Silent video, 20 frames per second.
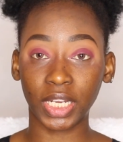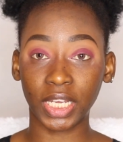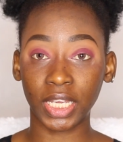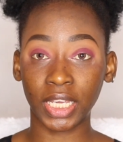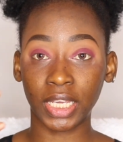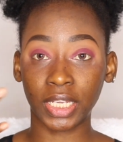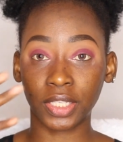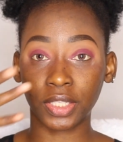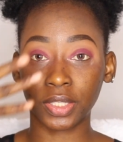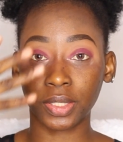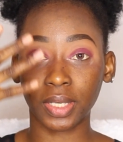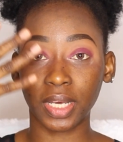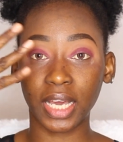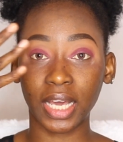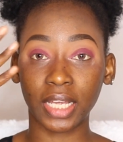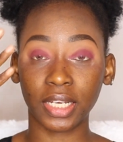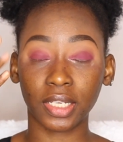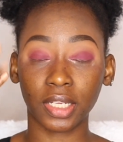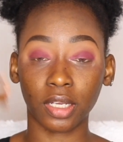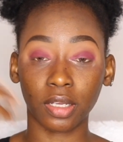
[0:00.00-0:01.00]
on ahead to
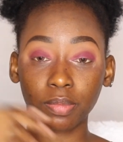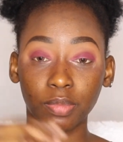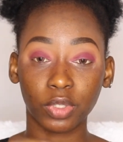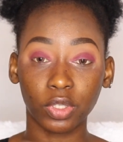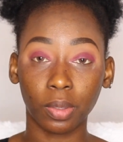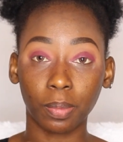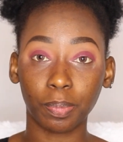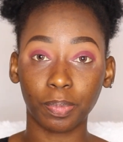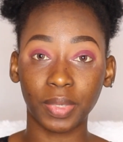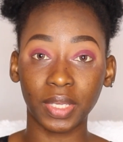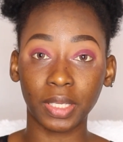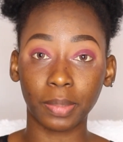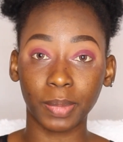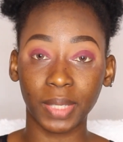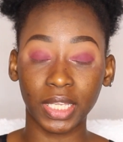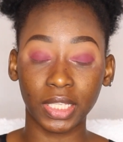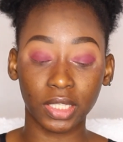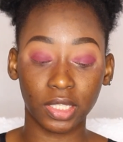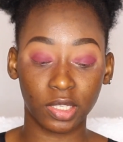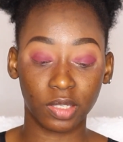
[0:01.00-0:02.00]
add um, some
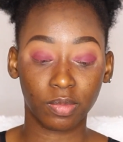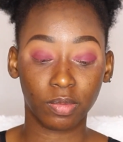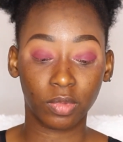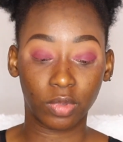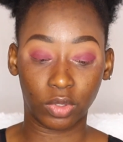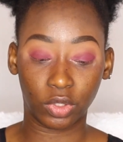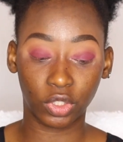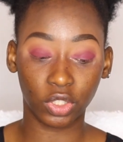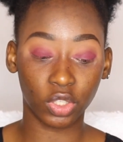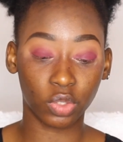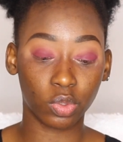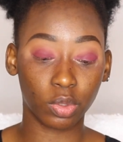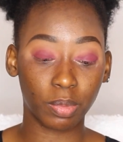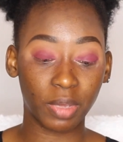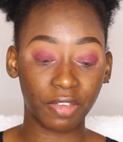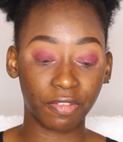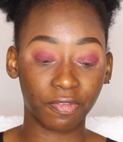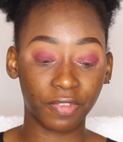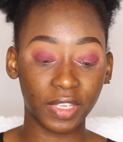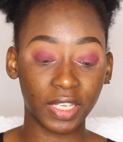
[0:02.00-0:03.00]
pigment just with
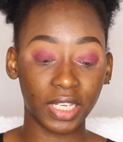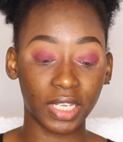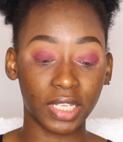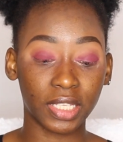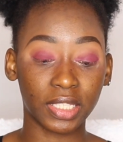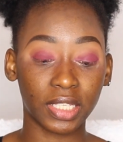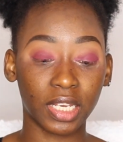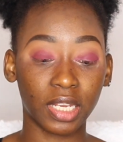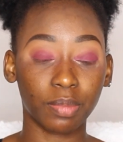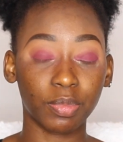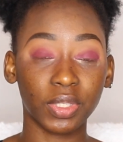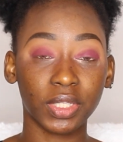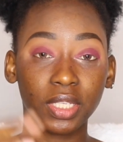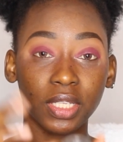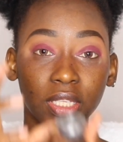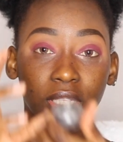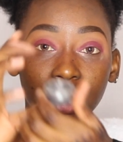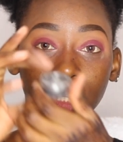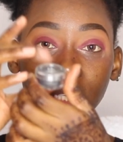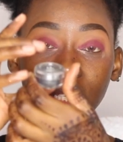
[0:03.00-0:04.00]
my fingers and I'm
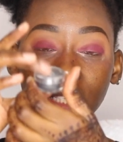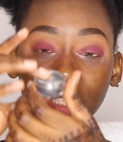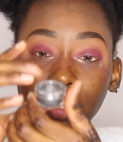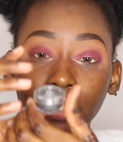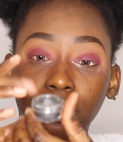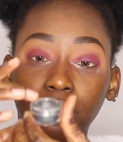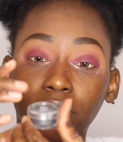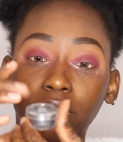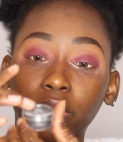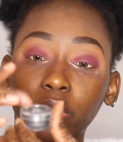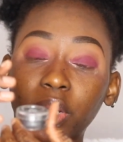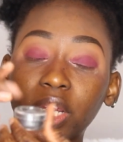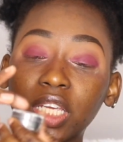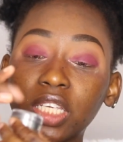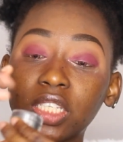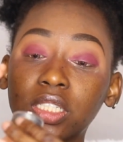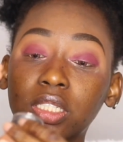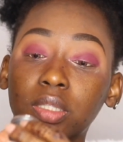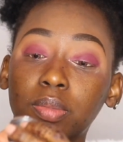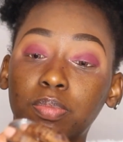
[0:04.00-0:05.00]
using this
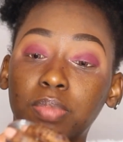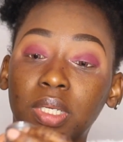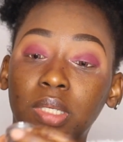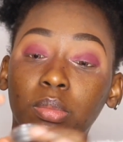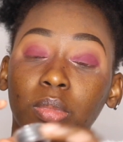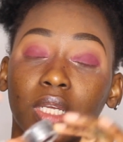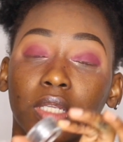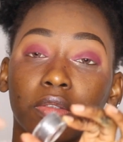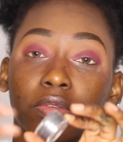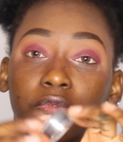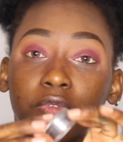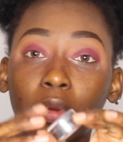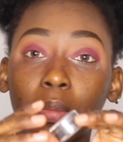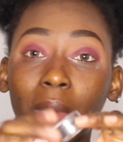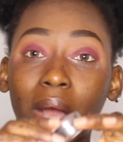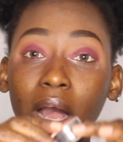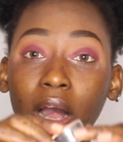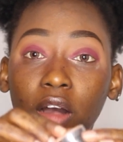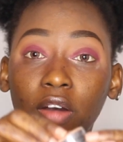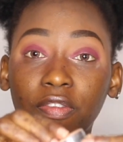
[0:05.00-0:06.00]
grayish pigment
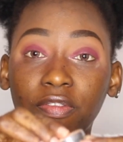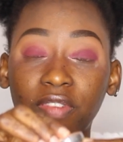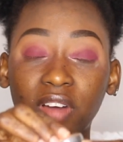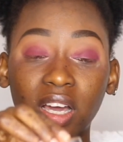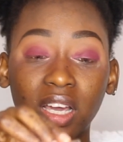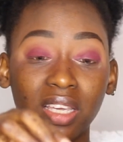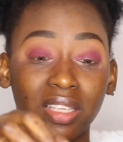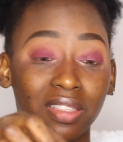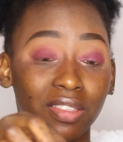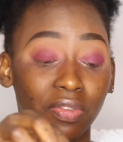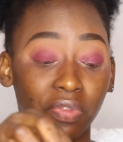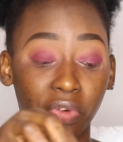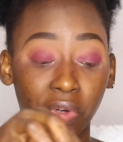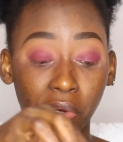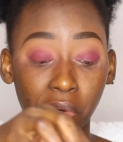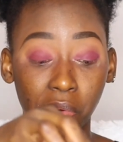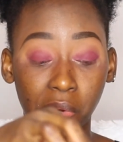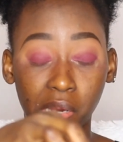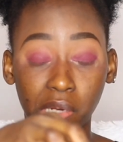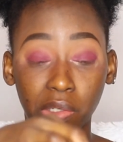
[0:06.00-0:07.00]
from Alpha. It's a
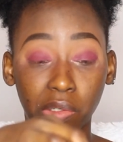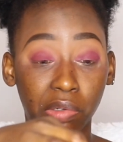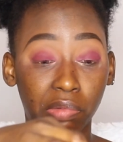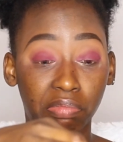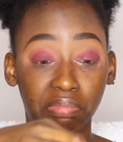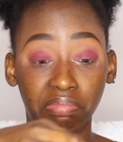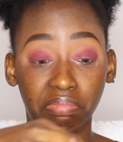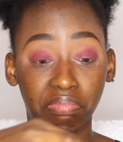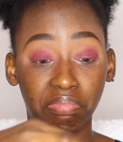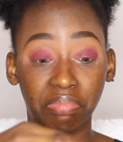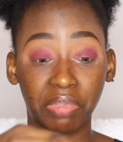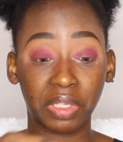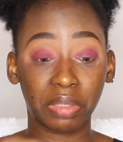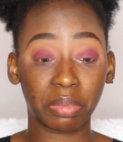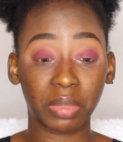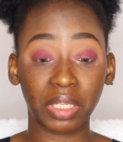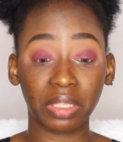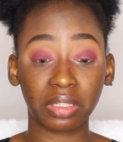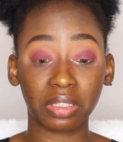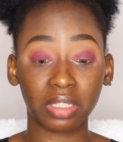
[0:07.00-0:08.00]
very random
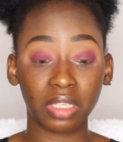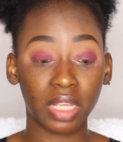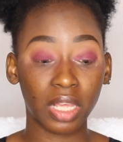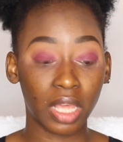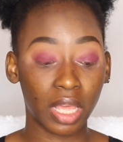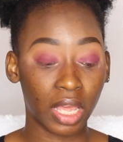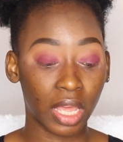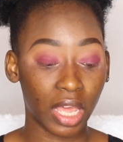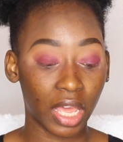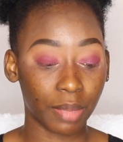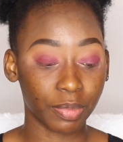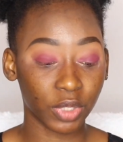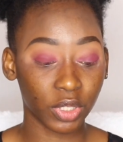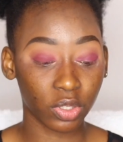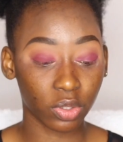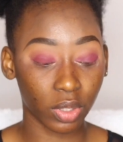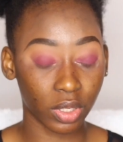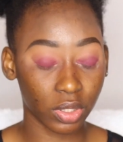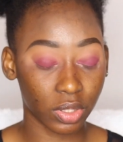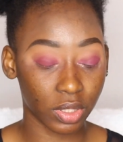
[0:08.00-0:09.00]
pigment. I'm
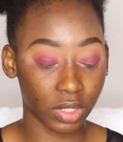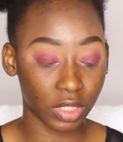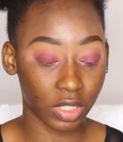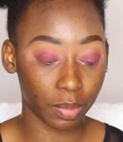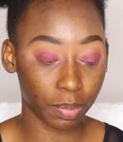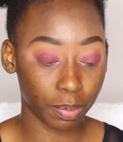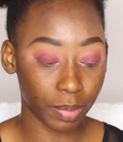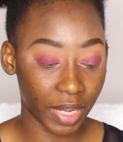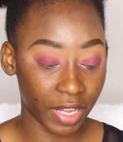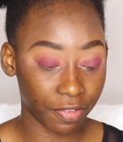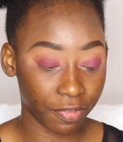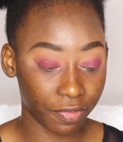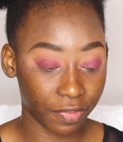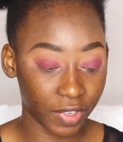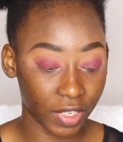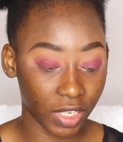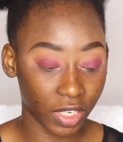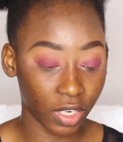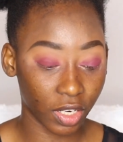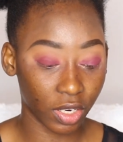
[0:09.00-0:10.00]
just going to dip my
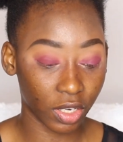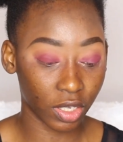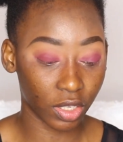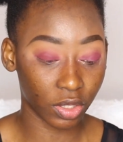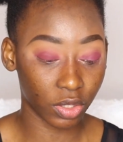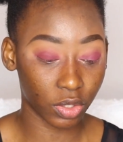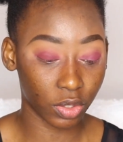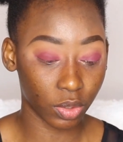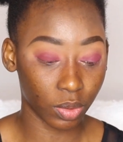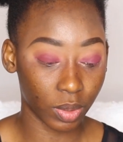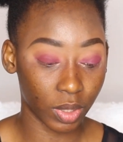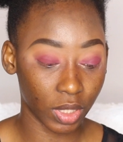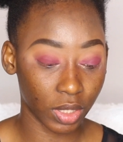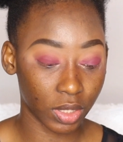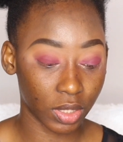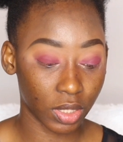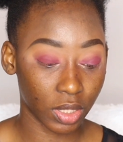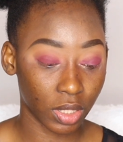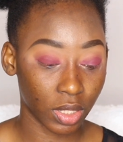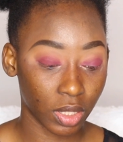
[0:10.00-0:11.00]
finger into
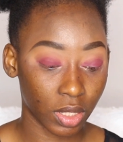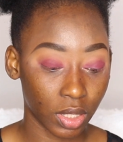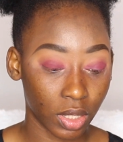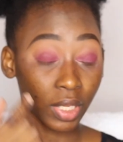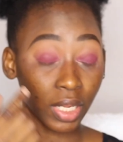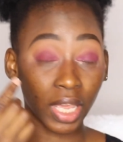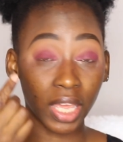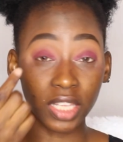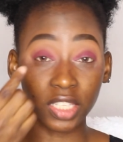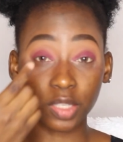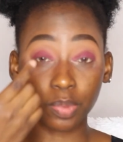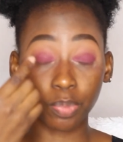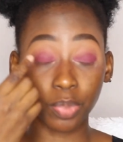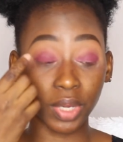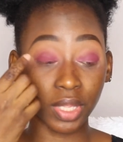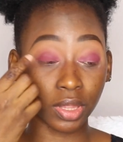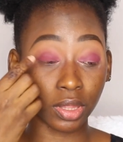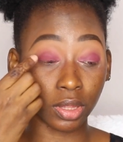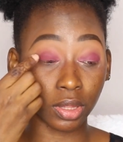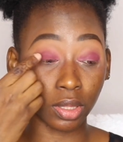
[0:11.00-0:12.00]
it and
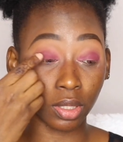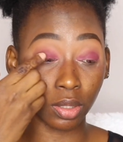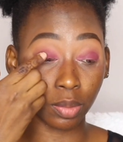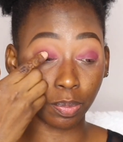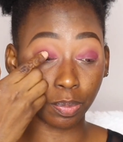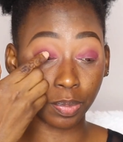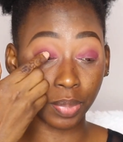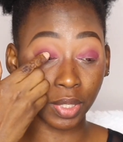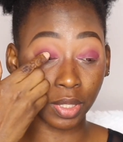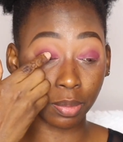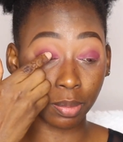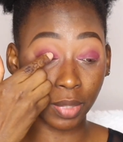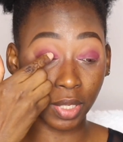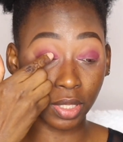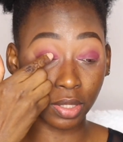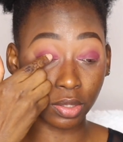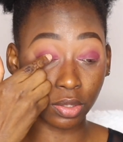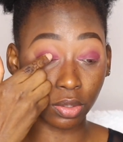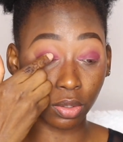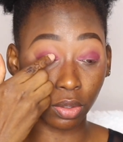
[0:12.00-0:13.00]
spread the
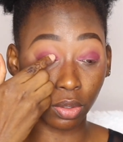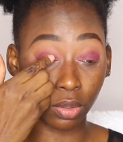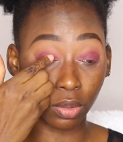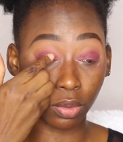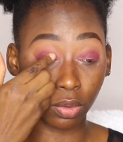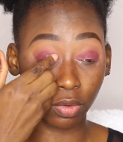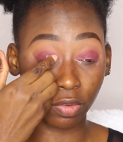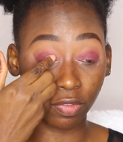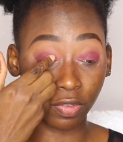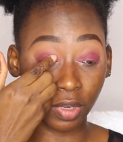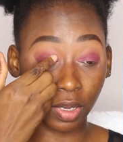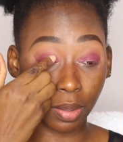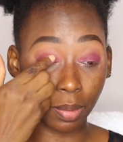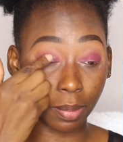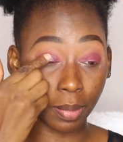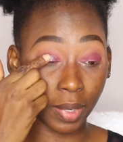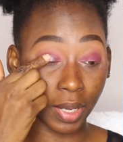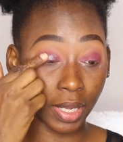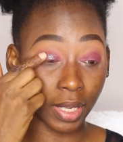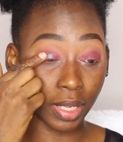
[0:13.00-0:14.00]
pigment all
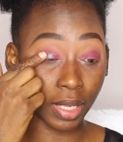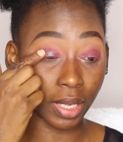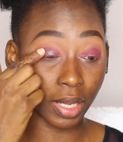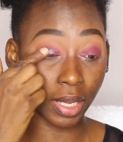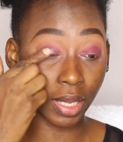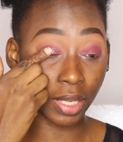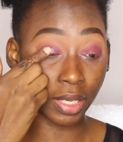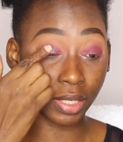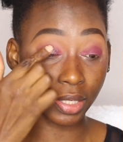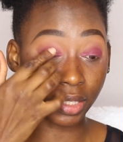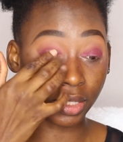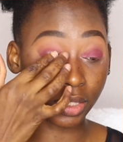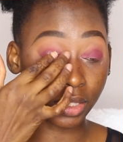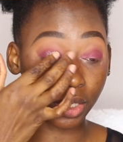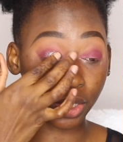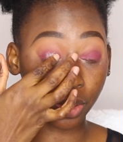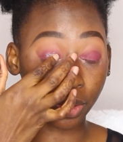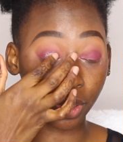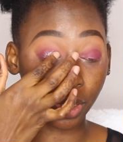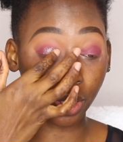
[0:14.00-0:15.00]
over my eyelid
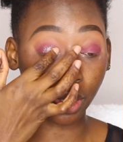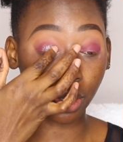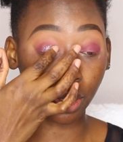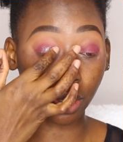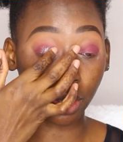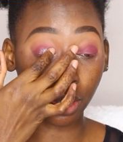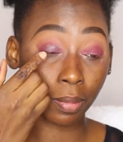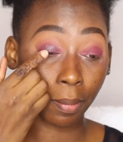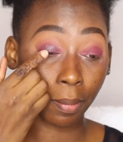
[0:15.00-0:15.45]
area.